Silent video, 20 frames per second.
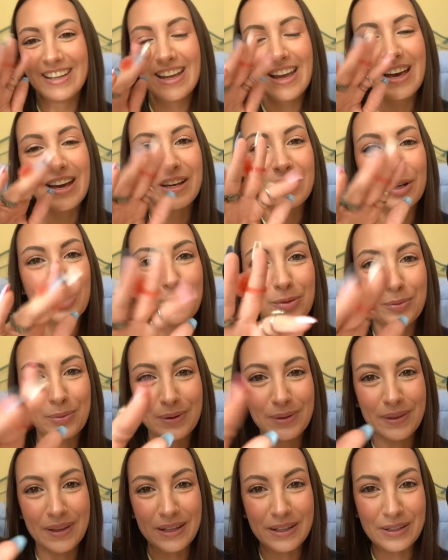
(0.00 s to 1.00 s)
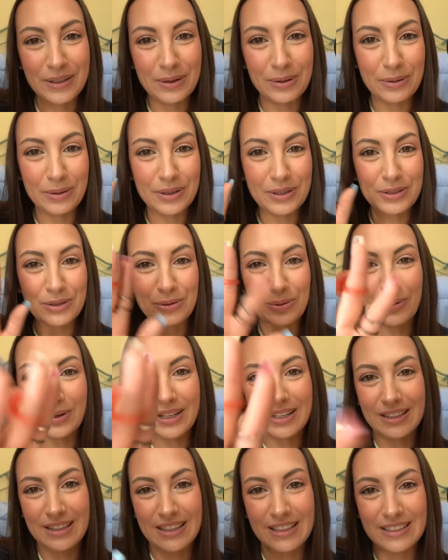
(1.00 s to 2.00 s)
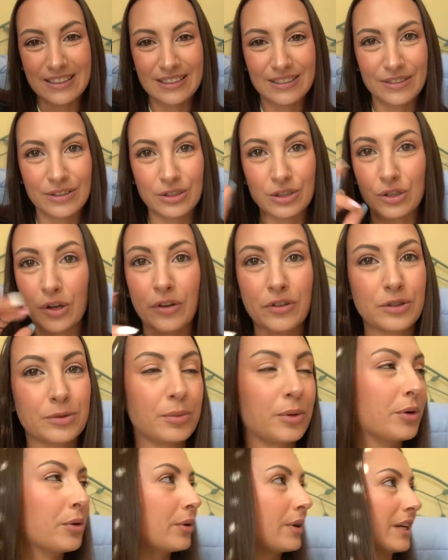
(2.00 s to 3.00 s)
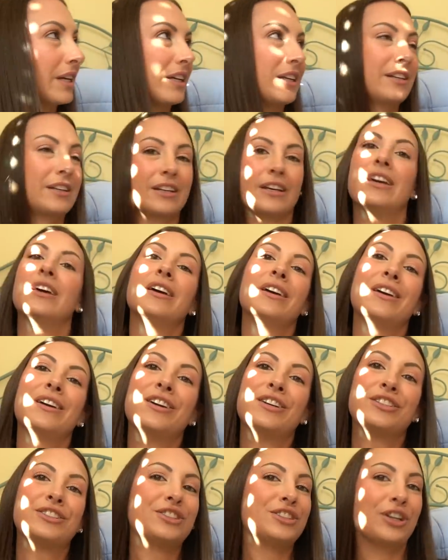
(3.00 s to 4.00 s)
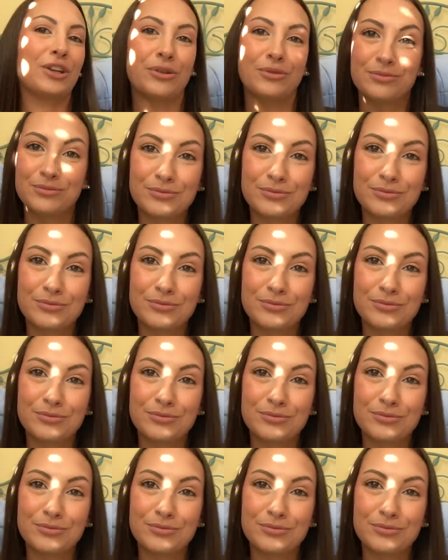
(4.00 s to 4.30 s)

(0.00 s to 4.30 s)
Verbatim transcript: I hope that you enjoyed this soft spoken chill.